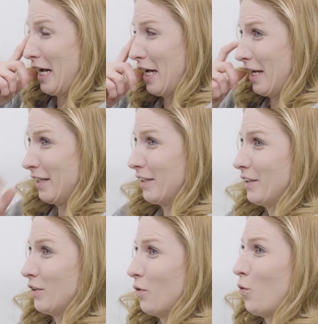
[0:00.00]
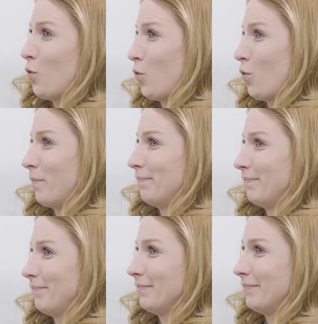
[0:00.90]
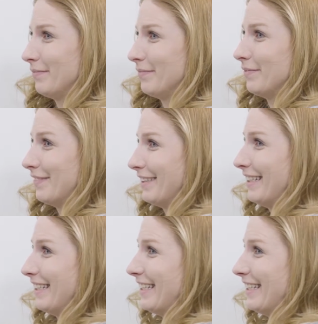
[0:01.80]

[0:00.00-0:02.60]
Oh my gosh, she's a pretty one to look at too.